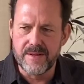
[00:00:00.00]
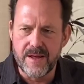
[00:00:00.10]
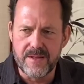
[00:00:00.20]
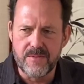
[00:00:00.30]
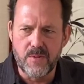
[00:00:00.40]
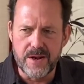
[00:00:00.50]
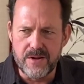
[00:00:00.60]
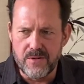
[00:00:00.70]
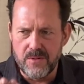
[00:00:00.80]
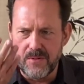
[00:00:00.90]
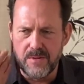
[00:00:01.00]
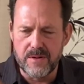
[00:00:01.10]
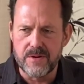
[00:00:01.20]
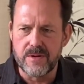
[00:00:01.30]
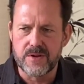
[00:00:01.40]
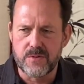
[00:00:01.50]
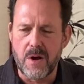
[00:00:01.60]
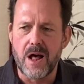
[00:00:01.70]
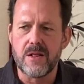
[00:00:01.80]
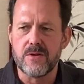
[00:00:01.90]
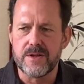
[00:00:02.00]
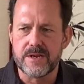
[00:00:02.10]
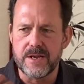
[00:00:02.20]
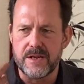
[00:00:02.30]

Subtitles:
When you swallow the tea,